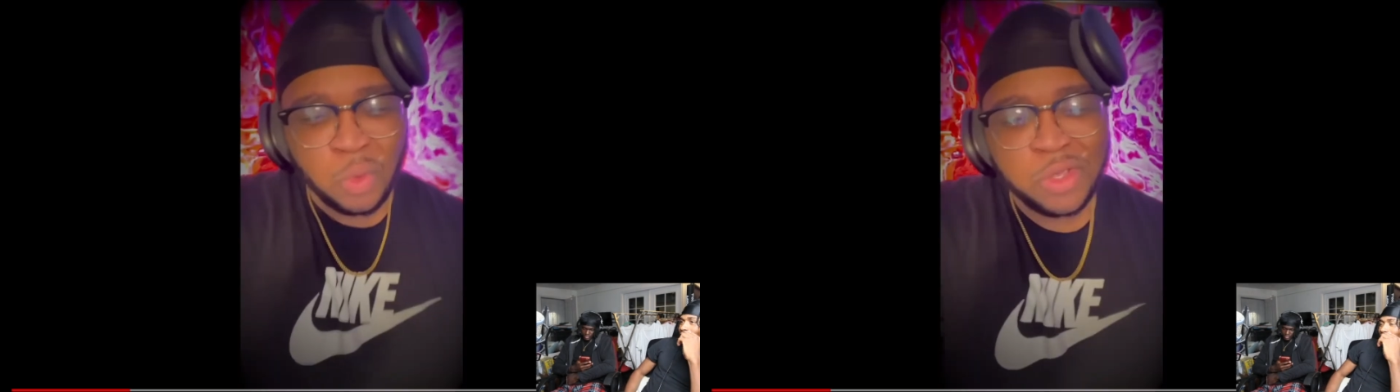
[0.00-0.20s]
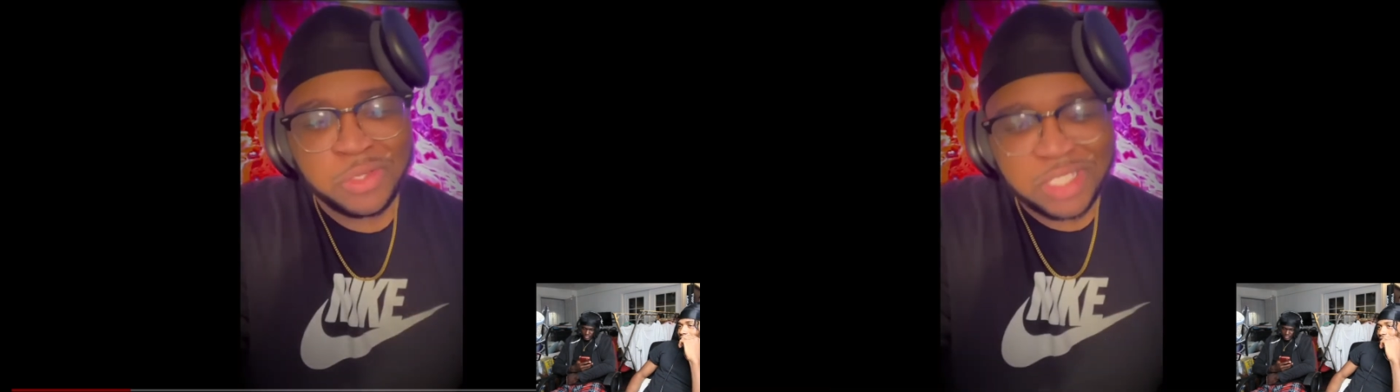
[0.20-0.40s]

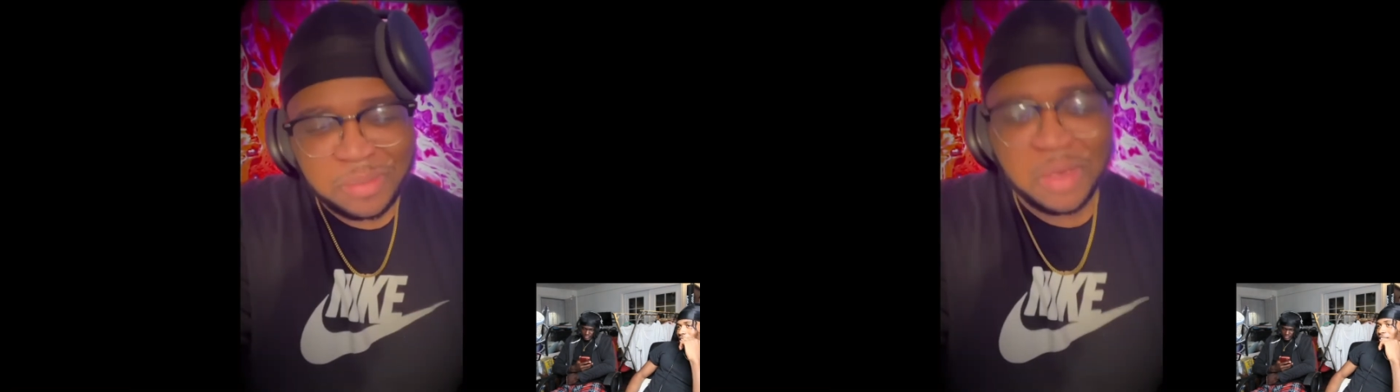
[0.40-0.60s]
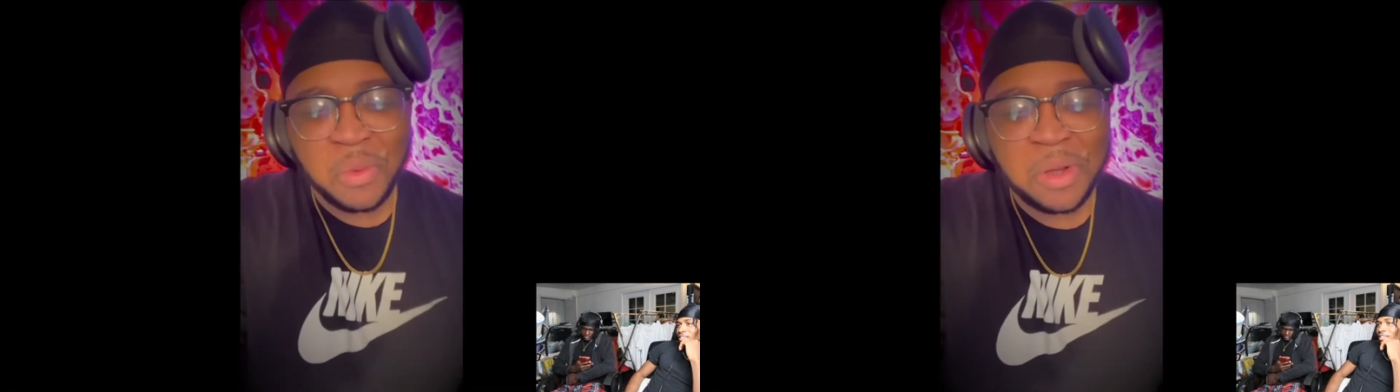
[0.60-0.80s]
When you see
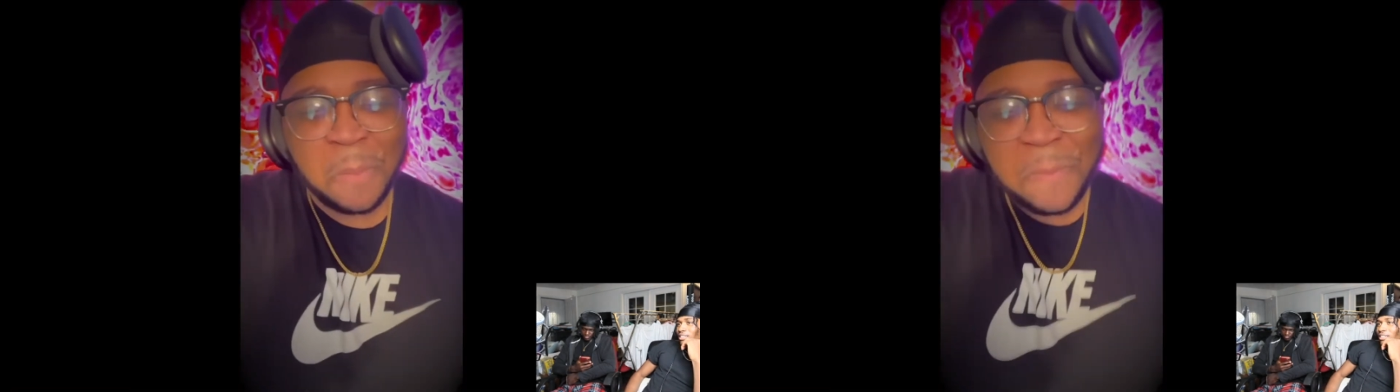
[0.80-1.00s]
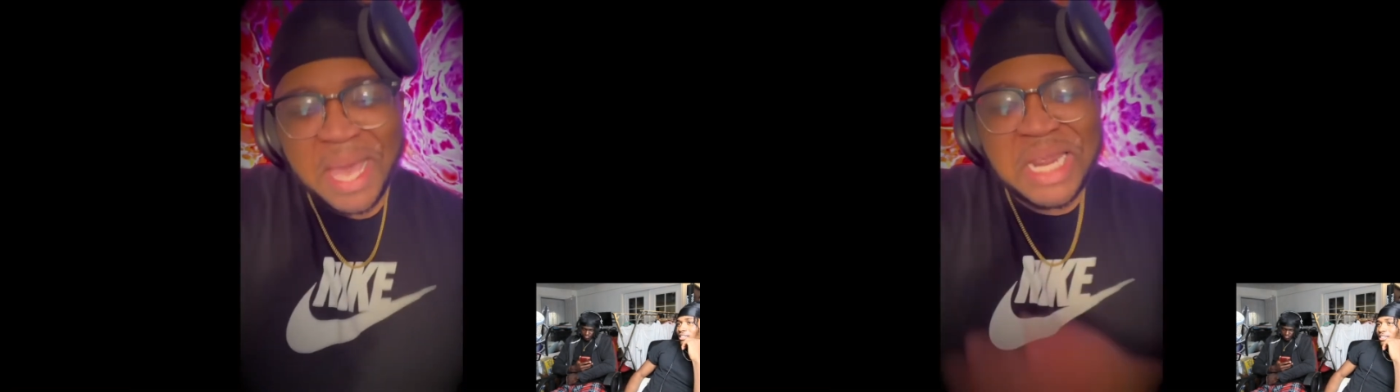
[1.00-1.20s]
me with a
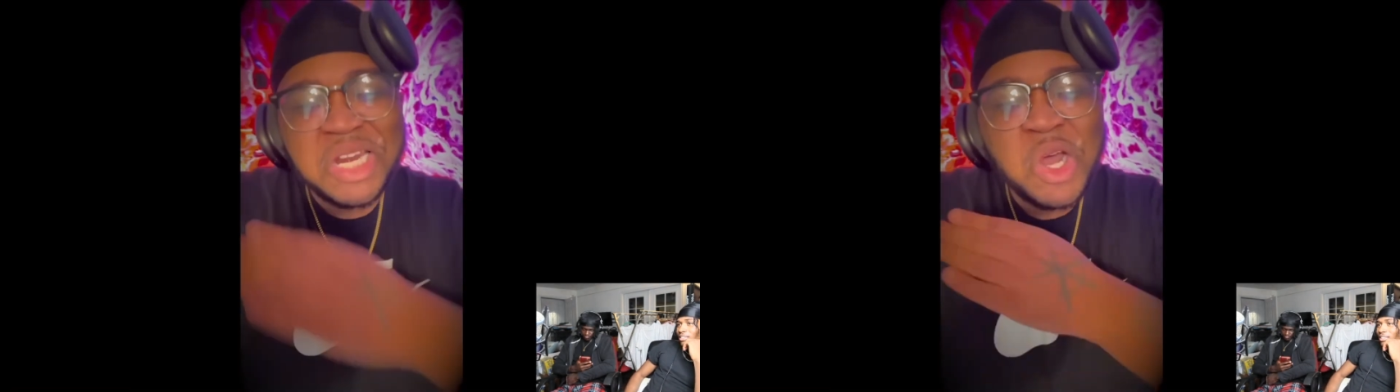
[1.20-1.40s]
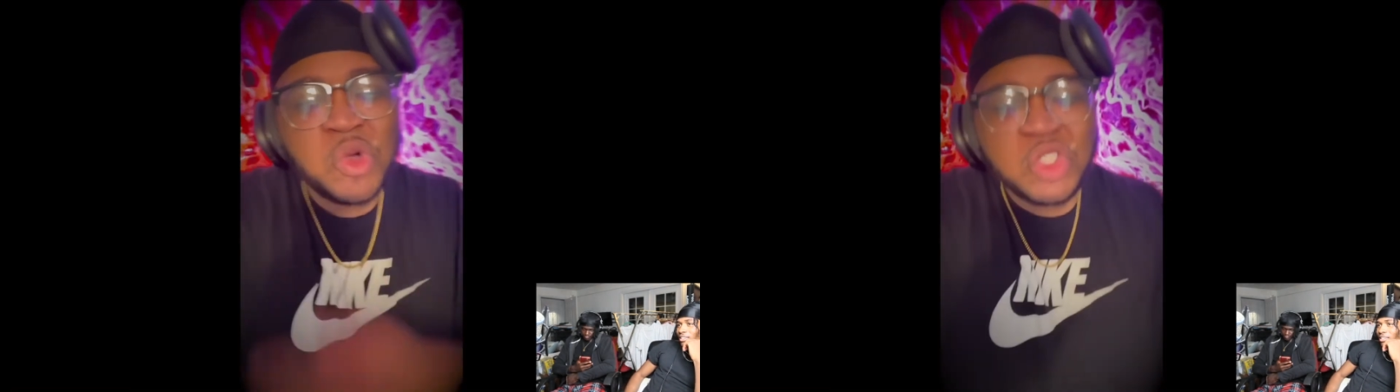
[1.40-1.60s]
baddie,
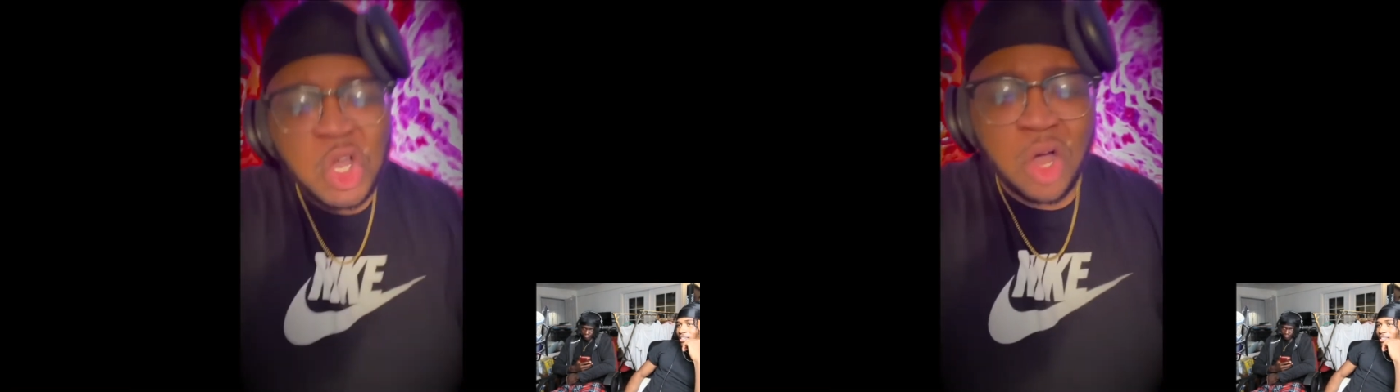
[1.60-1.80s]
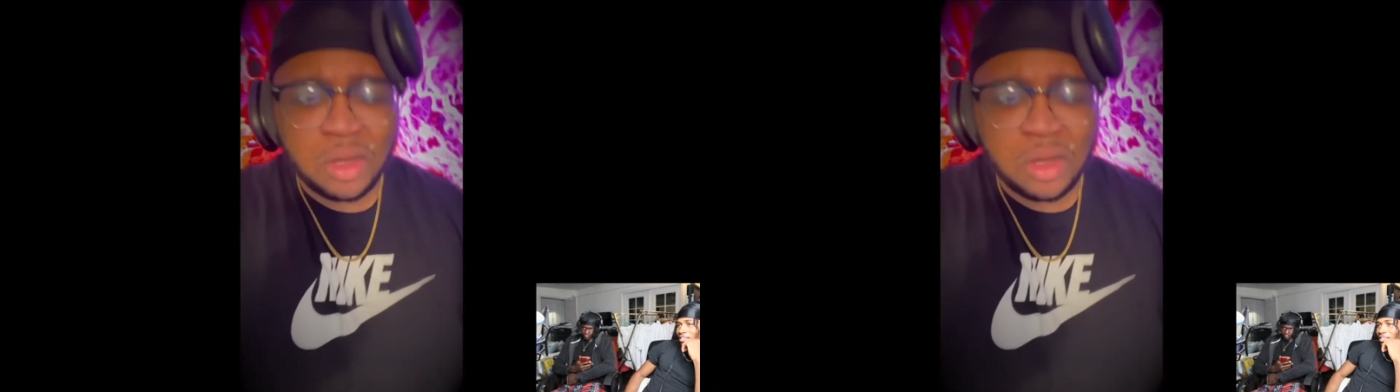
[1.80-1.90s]
don't talk.